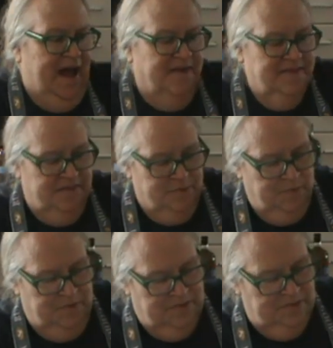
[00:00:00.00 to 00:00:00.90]
And this
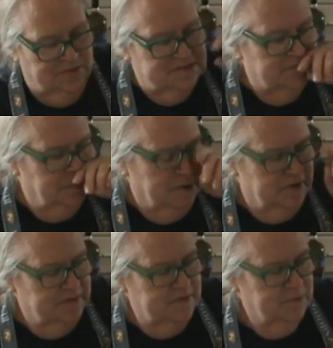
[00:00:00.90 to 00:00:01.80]
one was a little different
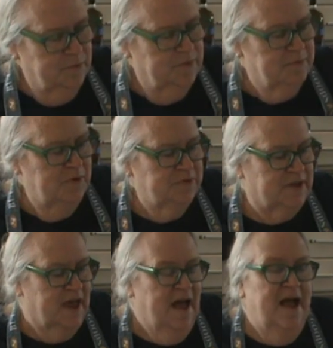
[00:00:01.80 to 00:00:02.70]
because this one was
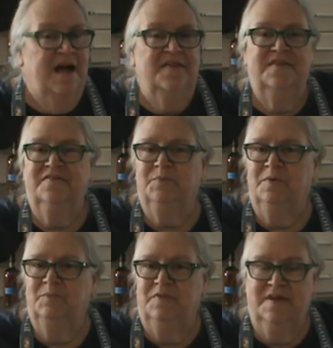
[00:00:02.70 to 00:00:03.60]
mostly, this
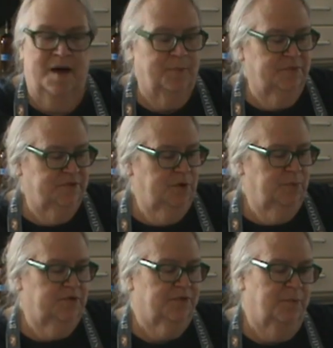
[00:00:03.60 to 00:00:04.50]
one, the apples here
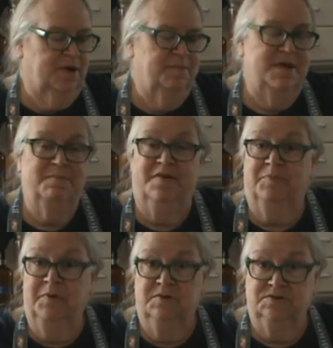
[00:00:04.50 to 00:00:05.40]
was from when I made my
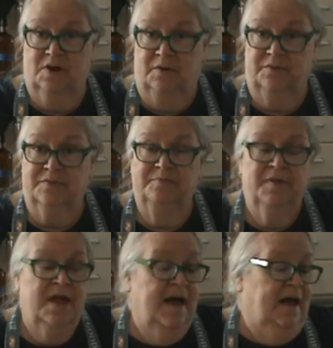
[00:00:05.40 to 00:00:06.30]
spirit dolls.
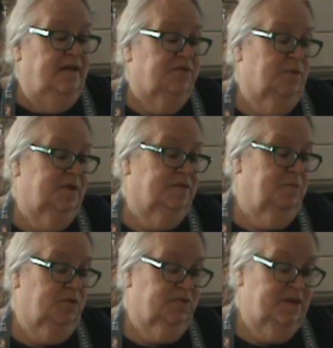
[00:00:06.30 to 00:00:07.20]
So it's
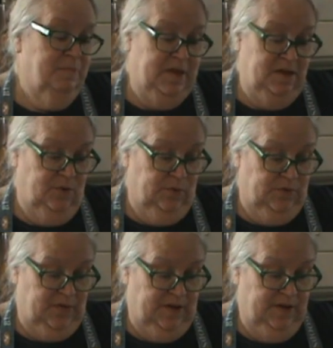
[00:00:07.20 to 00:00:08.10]
mostly
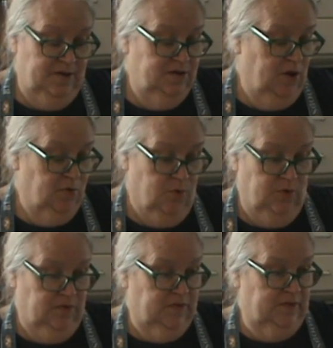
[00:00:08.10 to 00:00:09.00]
peels, no
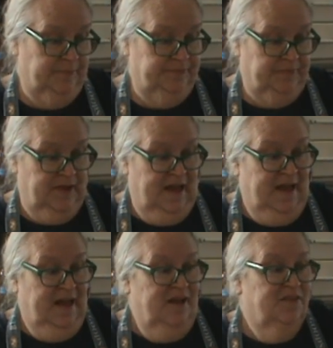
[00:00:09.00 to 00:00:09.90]
cores.
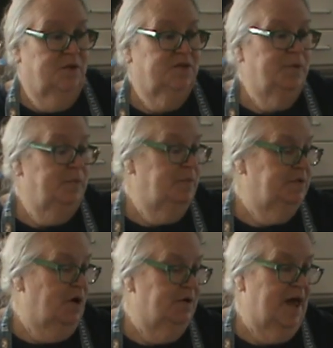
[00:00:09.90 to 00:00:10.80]
So it's what we
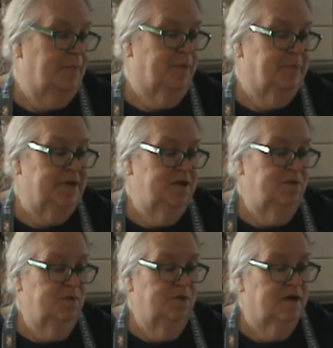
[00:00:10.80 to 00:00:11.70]
would call an apple
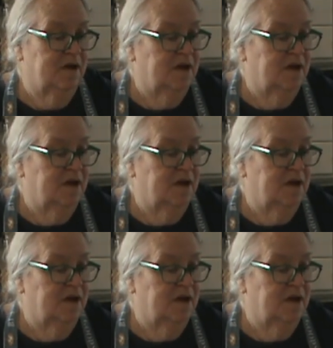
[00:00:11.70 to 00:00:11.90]
peel.